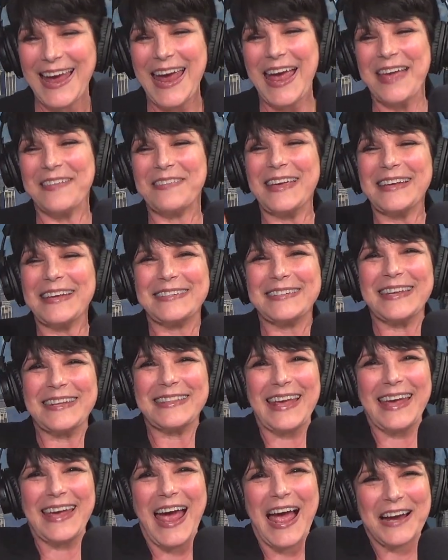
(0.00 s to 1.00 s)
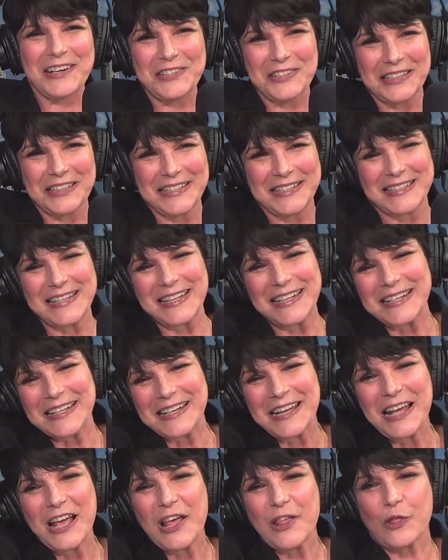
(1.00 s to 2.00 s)
And they did, they actually
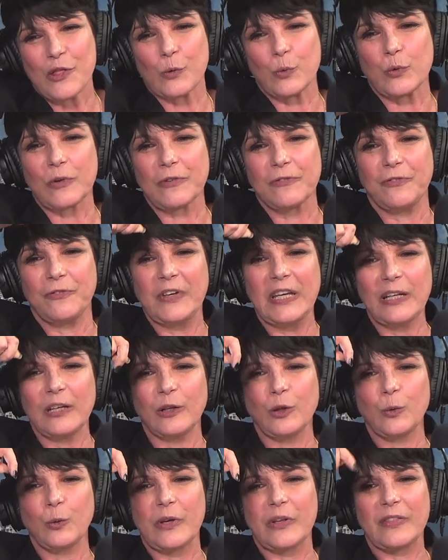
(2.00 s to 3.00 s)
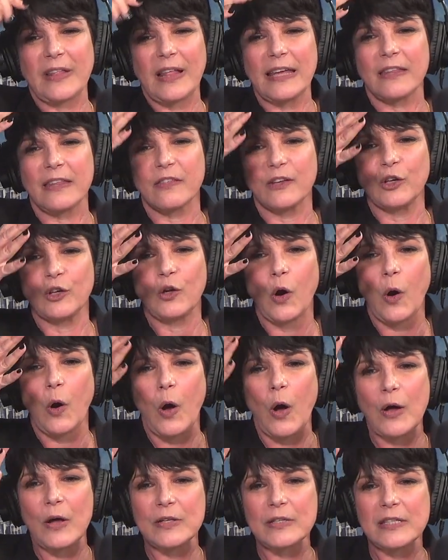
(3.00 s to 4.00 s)
did the reveal with like the
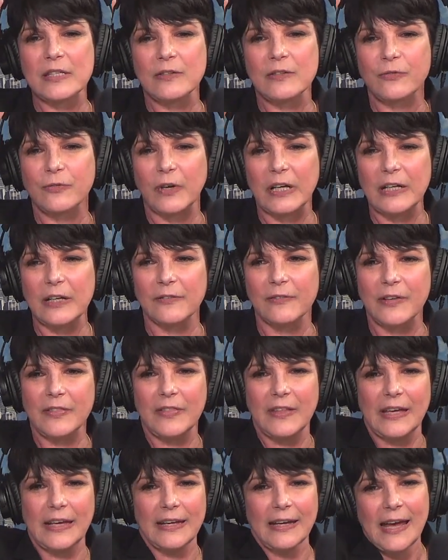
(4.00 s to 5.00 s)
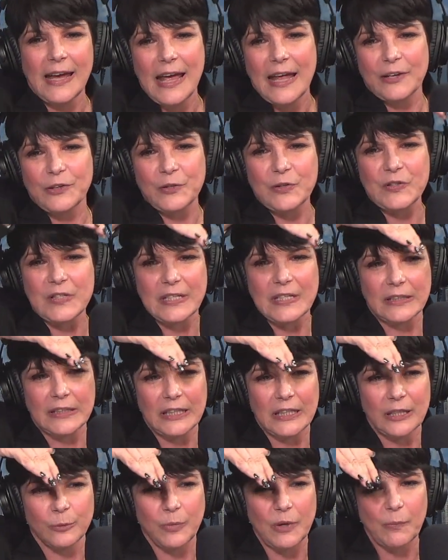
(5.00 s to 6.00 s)
gauze in front of the thing. And you see a
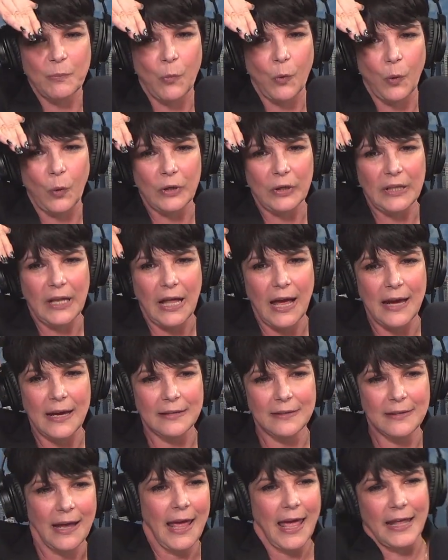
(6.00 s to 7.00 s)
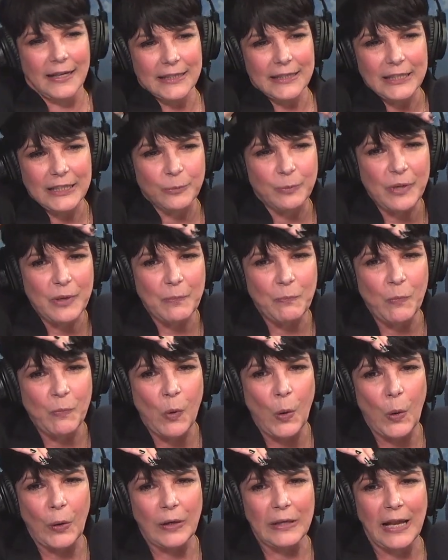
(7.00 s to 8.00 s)
little bit more light and a little bit
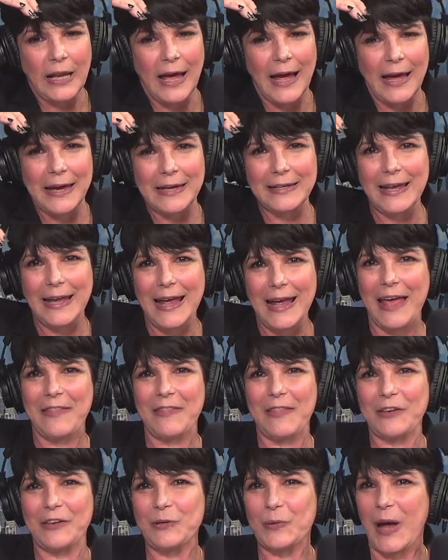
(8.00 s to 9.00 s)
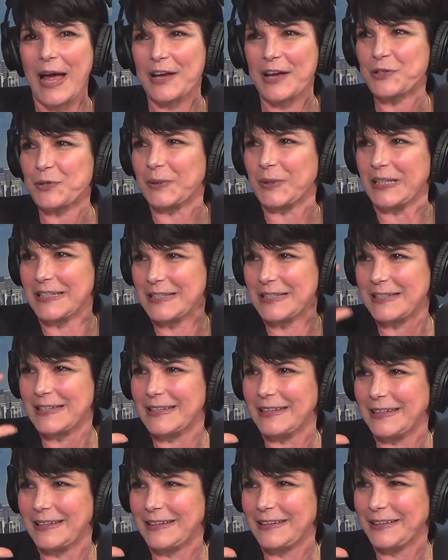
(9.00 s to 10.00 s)
more light. And then you actually
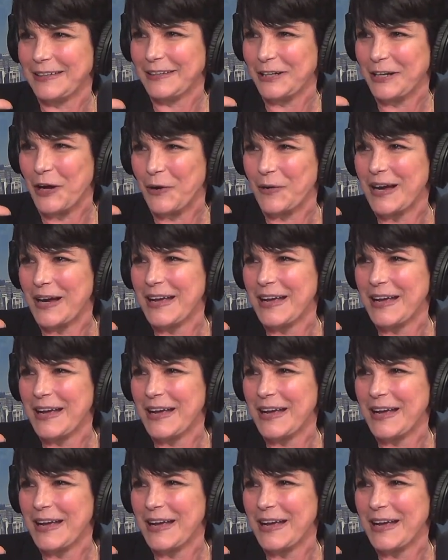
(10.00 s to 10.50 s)
see, you know.